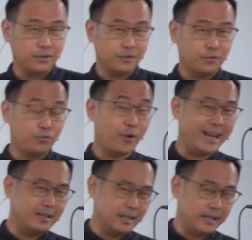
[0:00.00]

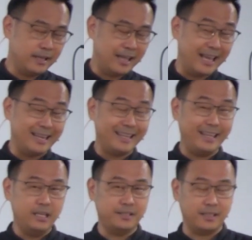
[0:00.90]
readily and
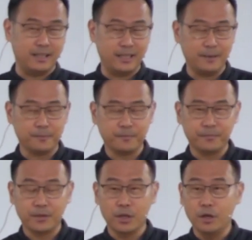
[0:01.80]
easily
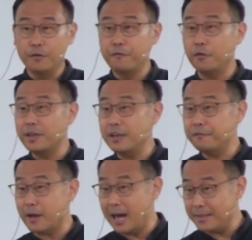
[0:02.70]
forgive
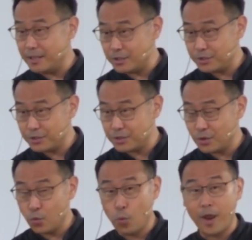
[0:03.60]
others
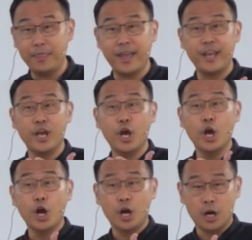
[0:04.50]
when they
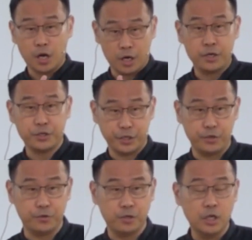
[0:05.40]
hurt
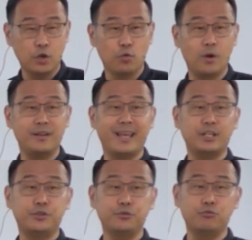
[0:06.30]
you, when they
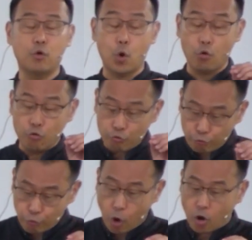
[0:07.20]
do
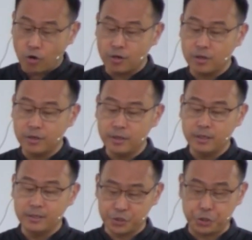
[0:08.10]
wrong
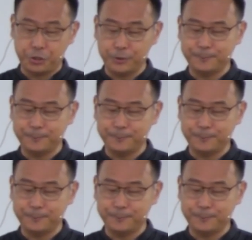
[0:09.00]
to you?